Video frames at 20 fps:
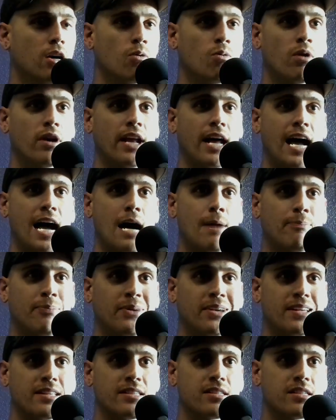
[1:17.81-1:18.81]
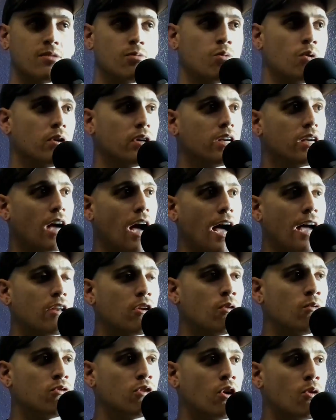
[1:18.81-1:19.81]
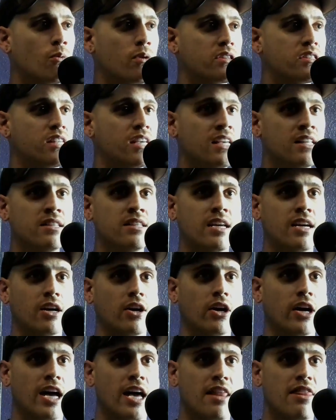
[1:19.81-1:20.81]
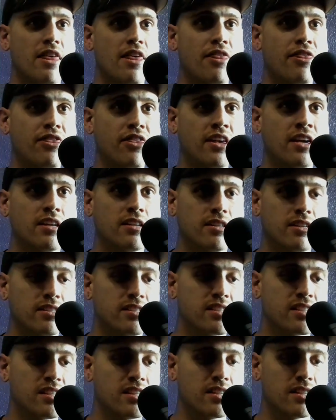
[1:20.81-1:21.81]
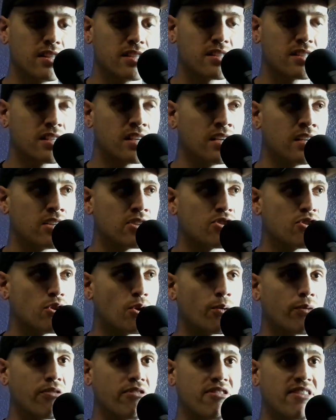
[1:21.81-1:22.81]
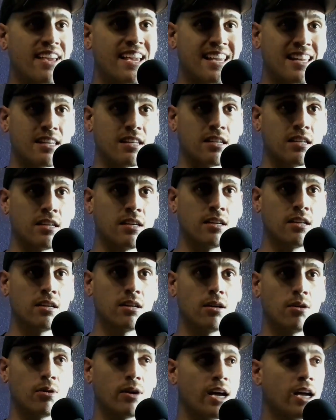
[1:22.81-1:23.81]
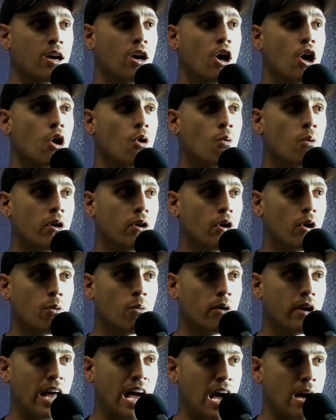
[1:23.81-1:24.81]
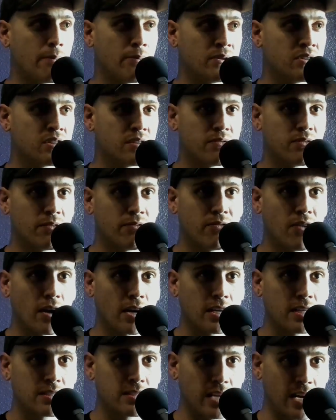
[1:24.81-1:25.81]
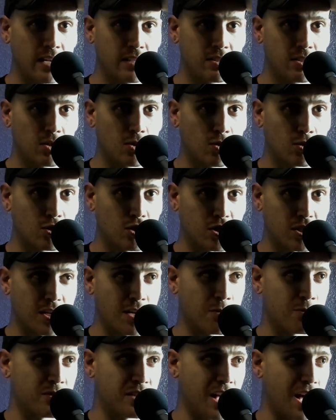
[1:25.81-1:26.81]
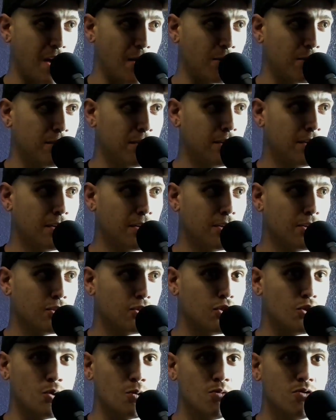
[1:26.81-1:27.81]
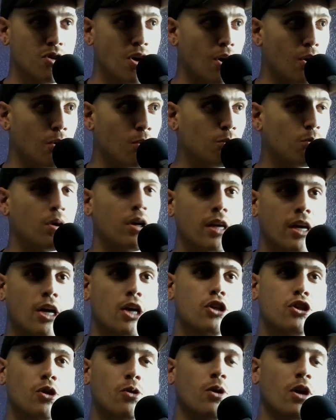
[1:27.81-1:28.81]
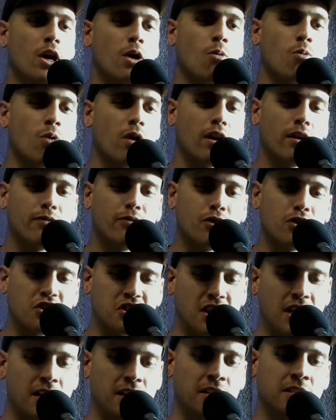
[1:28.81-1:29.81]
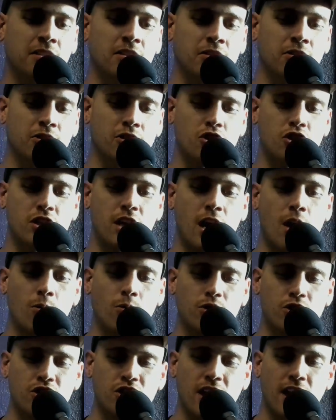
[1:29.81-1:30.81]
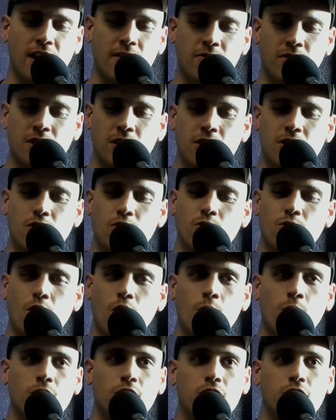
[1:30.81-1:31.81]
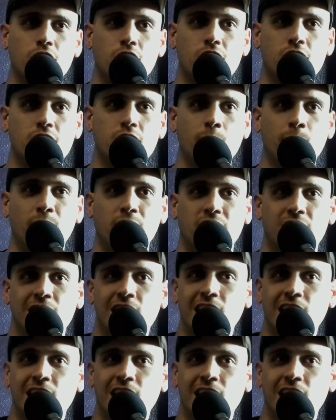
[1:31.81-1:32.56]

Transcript: What happens? Well, I don't know what's in there. The thi- the the skin is so thin. Okay, what what happens if the fucking testicle just comes out? Do you know what, dude? What if you're standing there in the shower shaving and you go and you just slip and